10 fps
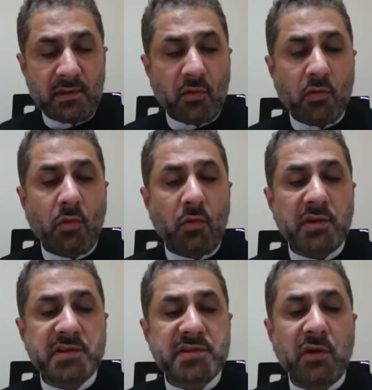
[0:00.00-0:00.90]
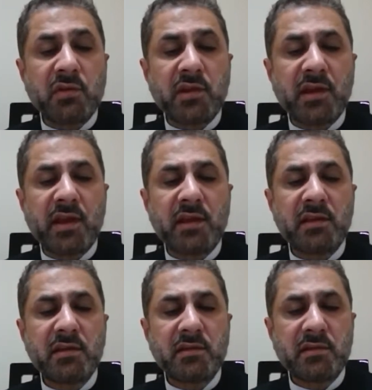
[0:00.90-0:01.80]
The call is sounded
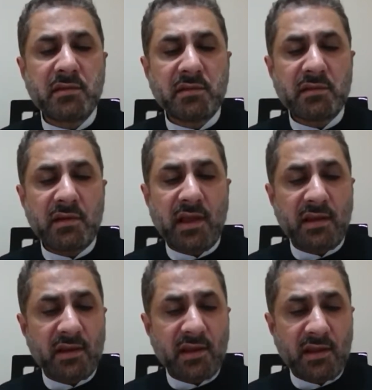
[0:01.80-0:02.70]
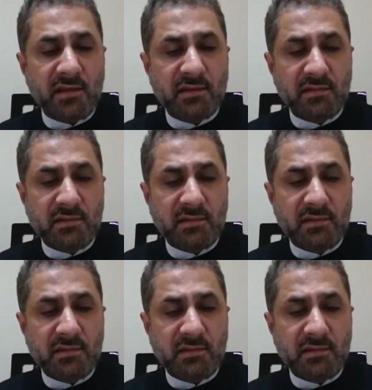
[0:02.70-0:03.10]
again and again.